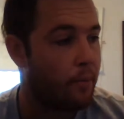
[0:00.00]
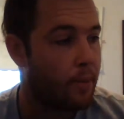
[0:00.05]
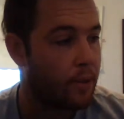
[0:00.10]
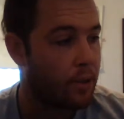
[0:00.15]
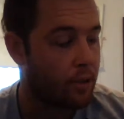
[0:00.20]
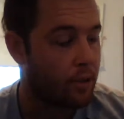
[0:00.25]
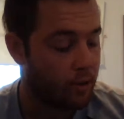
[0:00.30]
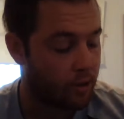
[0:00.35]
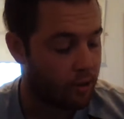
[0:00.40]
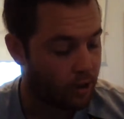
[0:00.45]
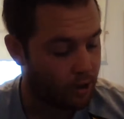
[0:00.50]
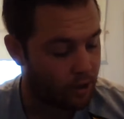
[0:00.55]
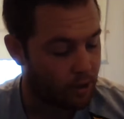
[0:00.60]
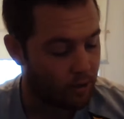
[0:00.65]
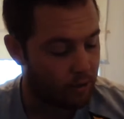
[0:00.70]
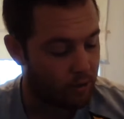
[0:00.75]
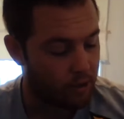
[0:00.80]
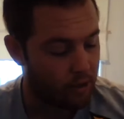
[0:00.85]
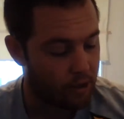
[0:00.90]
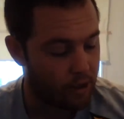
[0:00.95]
as soon as
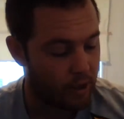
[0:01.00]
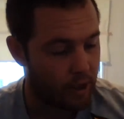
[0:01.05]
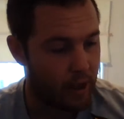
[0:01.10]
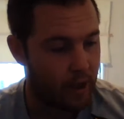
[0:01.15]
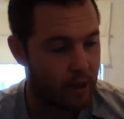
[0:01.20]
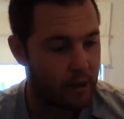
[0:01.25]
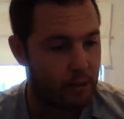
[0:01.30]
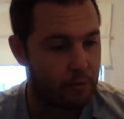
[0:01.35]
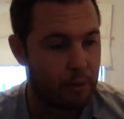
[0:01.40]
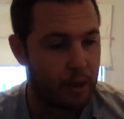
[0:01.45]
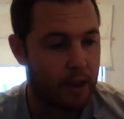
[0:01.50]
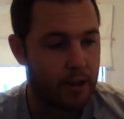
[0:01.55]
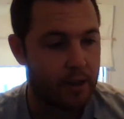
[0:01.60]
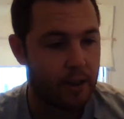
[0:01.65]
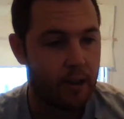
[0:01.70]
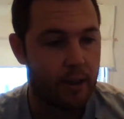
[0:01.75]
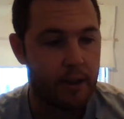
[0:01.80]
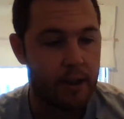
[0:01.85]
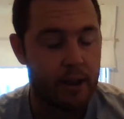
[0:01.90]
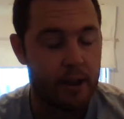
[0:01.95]
you start
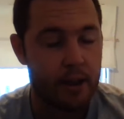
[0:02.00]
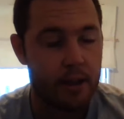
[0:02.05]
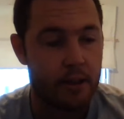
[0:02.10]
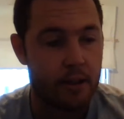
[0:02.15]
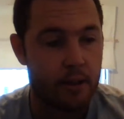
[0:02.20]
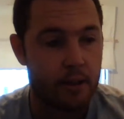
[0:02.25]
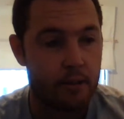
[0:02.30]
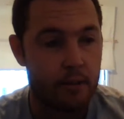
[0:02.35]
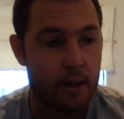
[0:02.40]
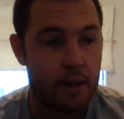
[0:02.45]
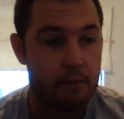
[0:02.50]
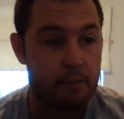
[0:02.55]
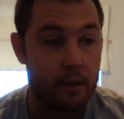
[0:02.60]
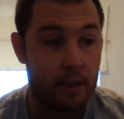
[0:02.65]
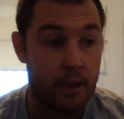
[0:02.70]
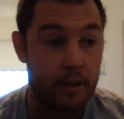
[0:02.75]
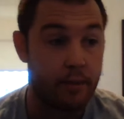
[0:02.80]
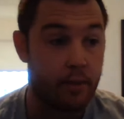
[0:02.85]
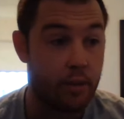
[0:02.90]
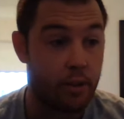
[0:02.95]
espousing ideas and
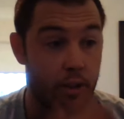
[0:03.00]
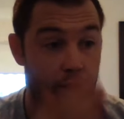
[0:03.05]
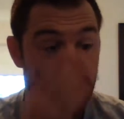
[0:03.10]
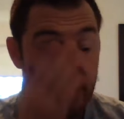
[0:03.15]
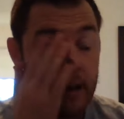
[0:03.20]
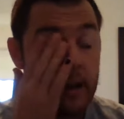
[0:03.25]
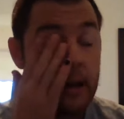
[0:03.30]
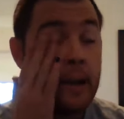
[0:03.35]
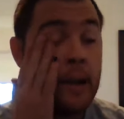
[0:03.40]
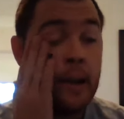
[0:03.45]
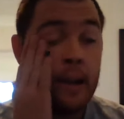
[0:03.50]
beliefs and shit